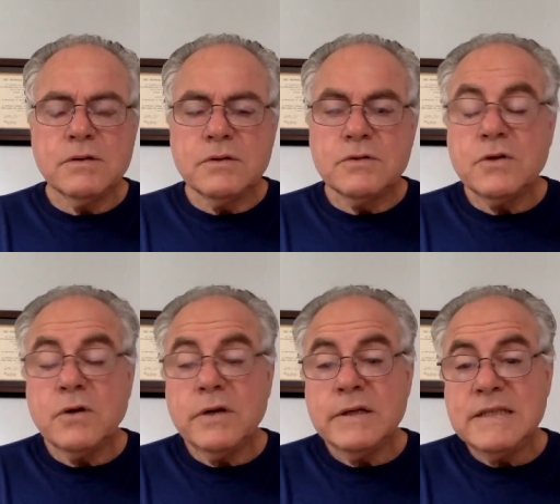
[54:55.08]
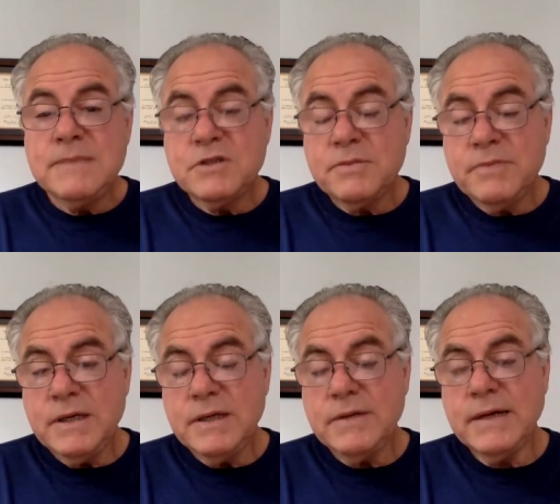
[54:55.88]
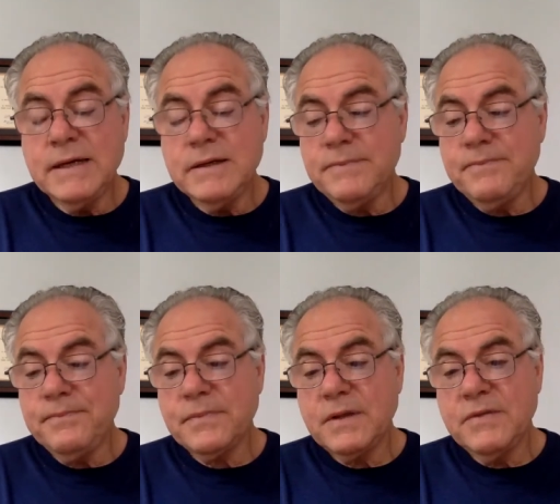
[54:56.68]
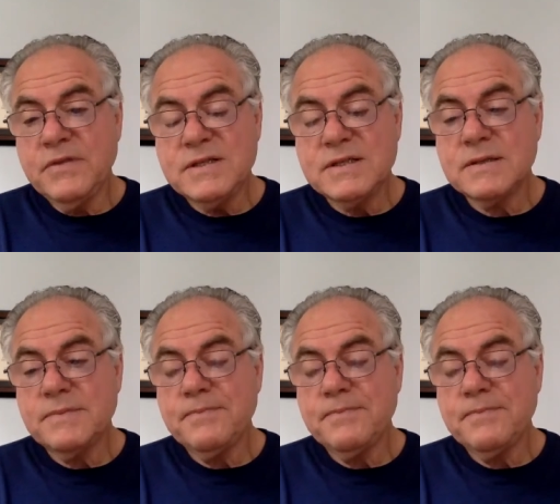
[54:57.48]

So it seems to me that this